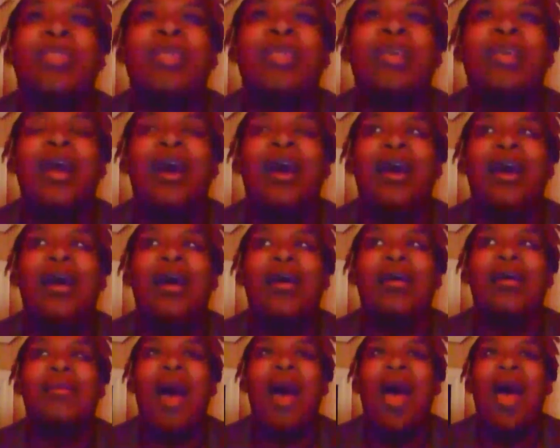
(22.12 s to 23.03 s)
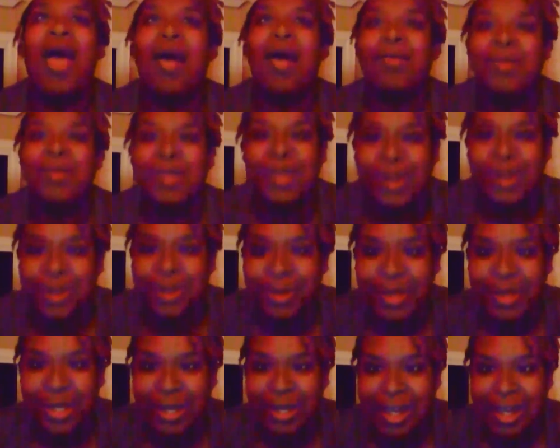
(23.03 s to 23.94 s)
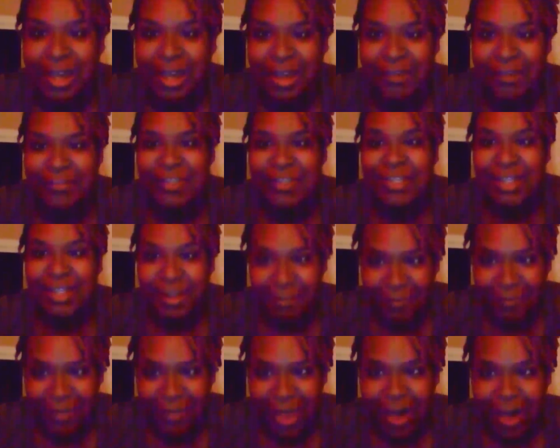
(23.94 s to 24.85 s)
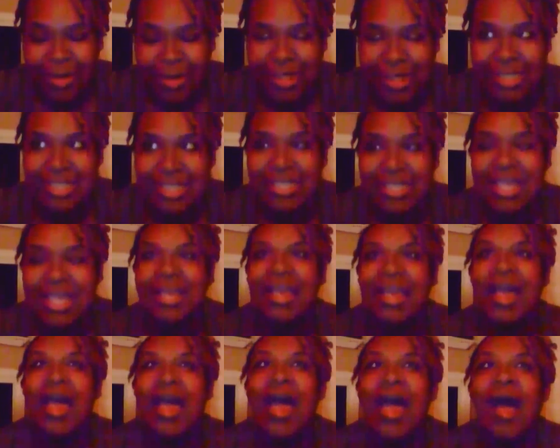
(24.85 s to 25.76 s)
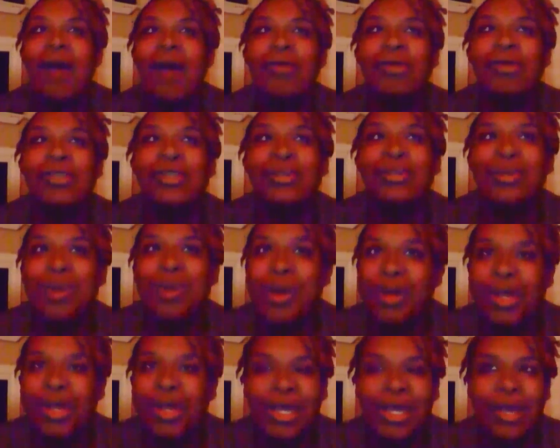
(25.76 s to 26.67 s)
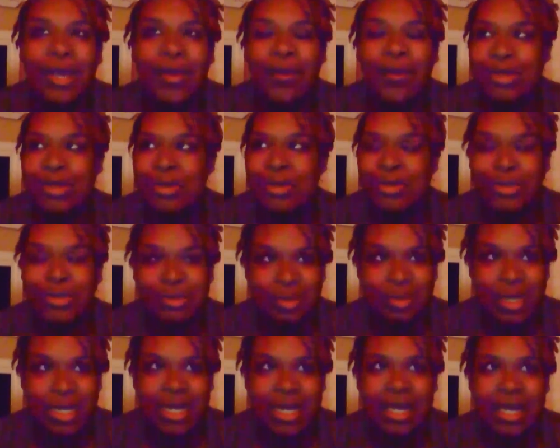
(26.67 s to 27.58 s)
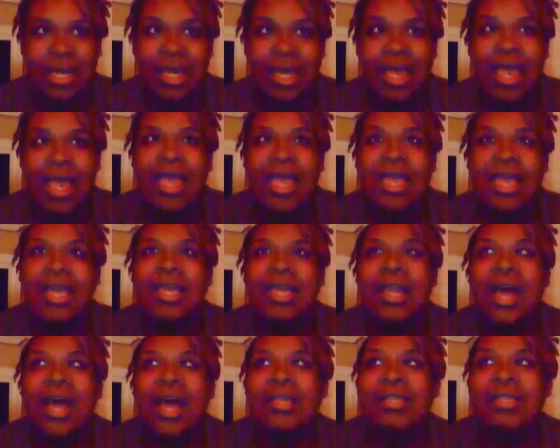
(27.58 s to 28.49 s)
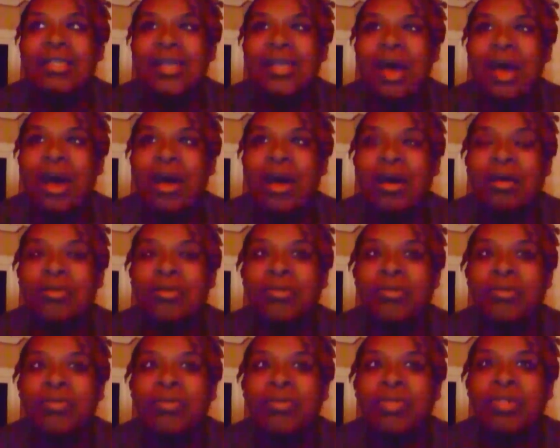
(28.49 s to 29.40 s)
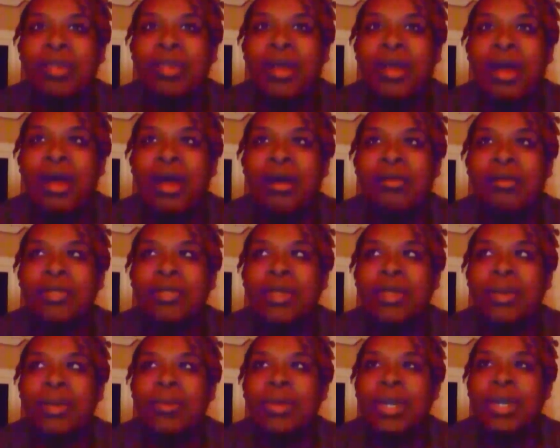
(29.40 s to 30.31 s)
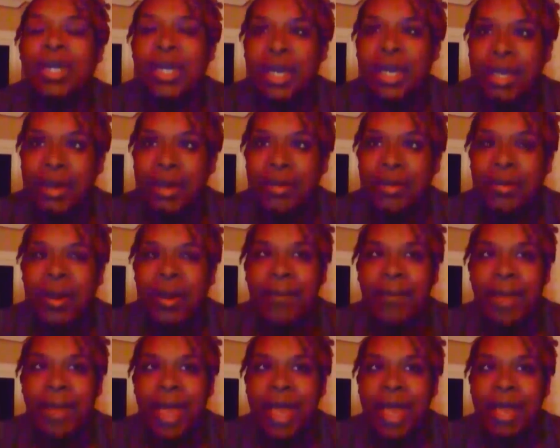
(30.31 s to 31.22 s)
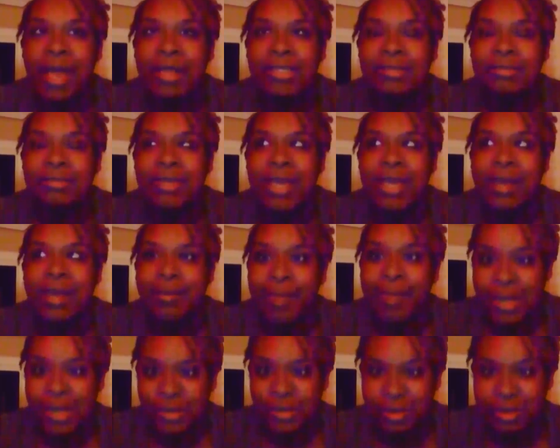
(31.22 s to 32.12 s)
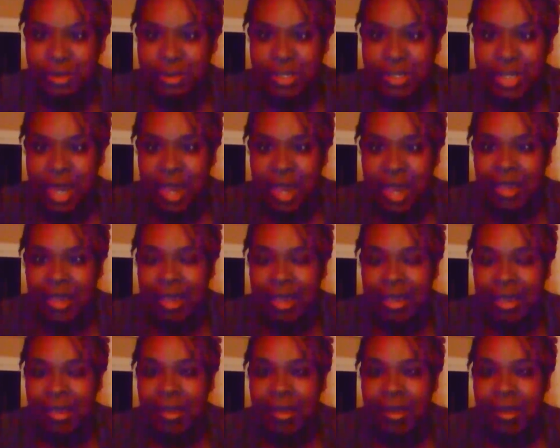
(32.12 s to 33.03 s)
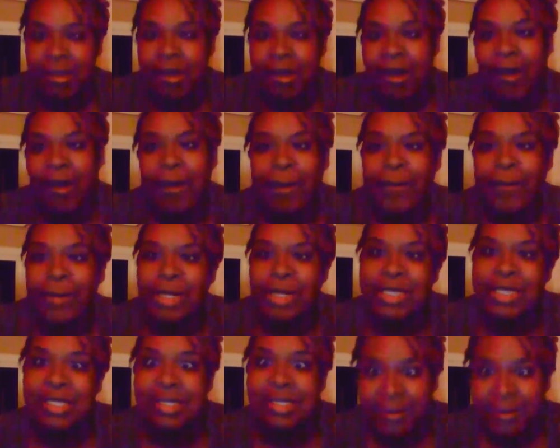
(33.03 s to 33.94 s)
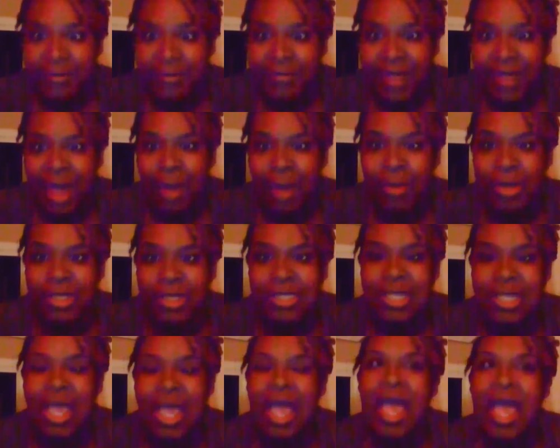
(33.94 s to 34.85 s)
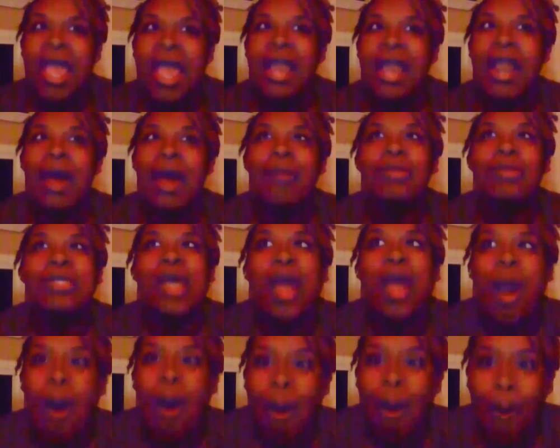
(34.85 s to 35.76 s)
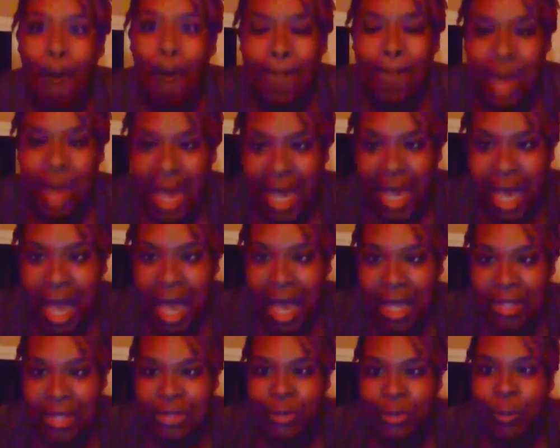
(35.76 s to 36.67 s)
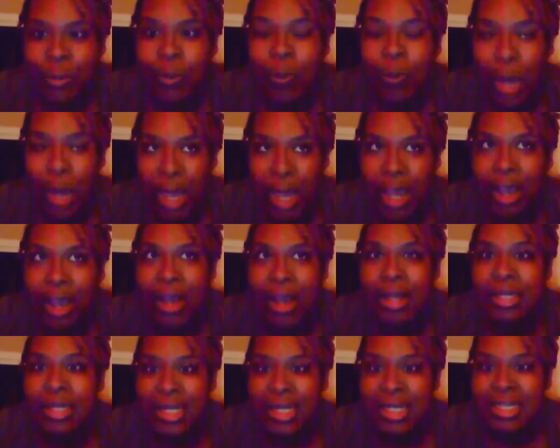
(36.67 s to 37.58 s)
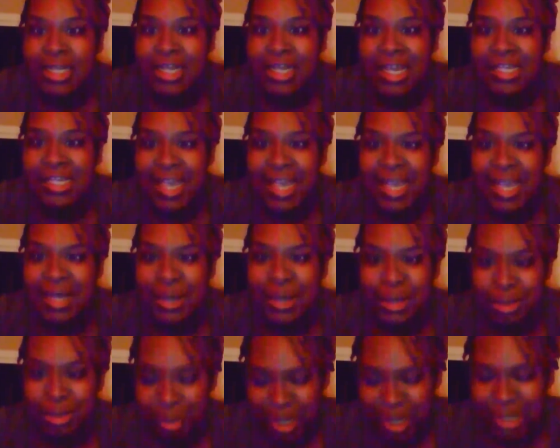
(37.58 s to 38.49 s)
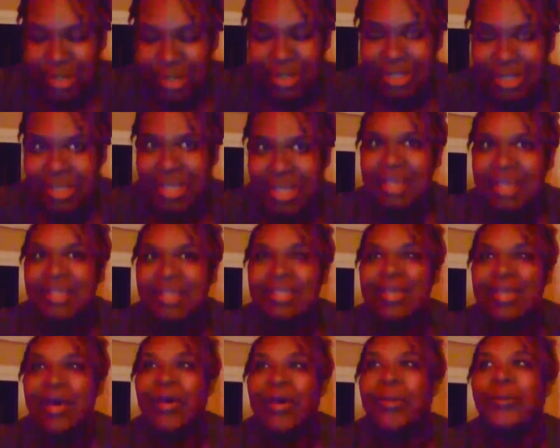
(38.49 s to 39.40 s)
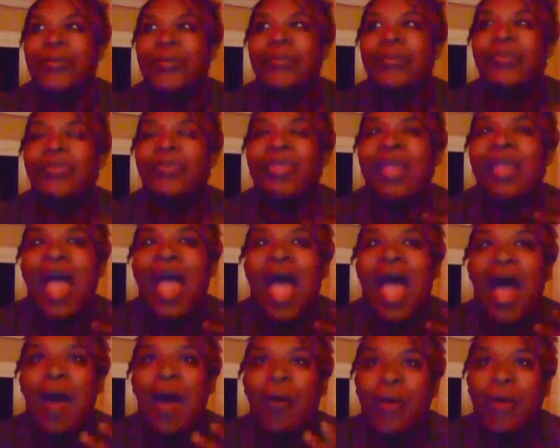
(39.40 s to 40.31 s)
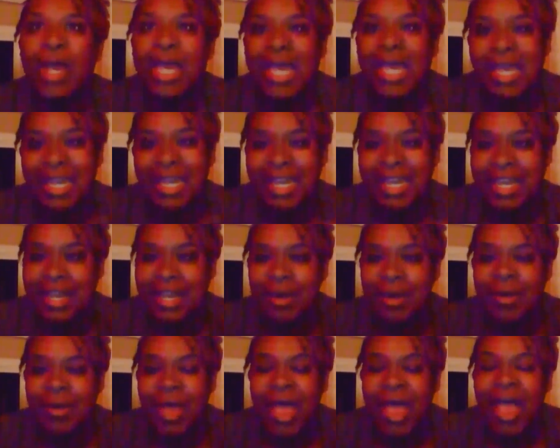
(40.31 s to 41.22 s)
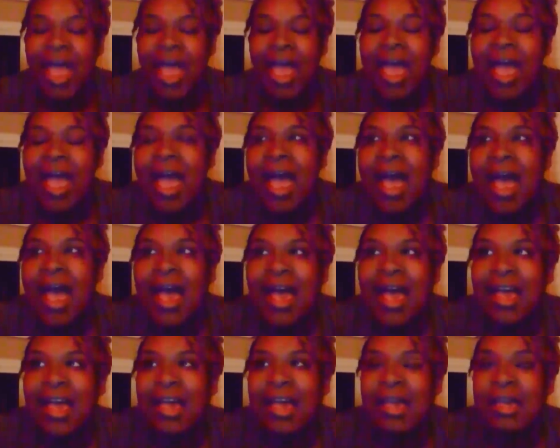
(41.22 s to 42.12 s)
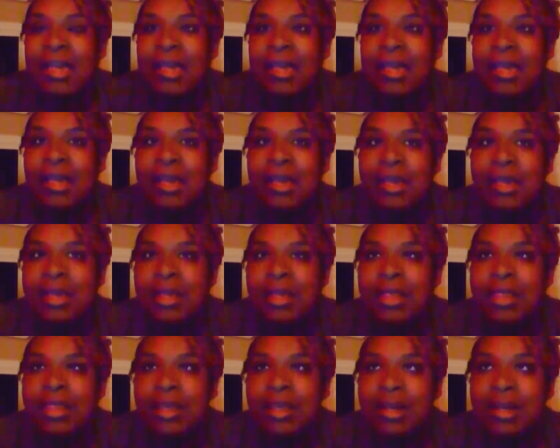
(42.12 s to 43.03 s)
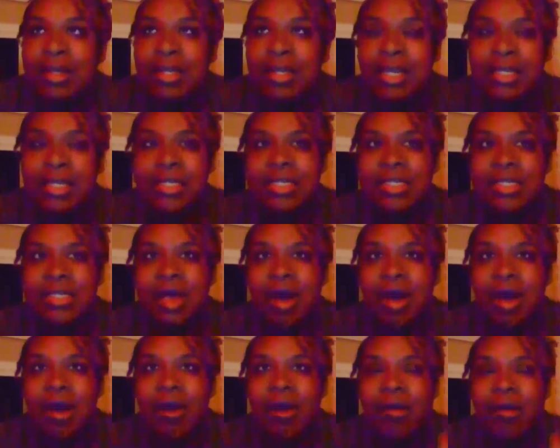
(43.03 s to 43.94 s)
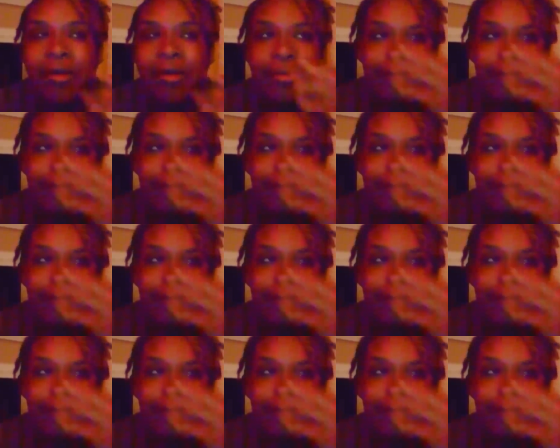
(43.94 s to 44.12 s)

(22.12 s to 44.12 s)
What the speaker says: I absolutely love sunflowers. I was scrolling on social media, and I saw someone here where I'm at taking pictures with sunflowers, and I was like, oh my gosh, where did they take those pictures? So I went and I looked and saw.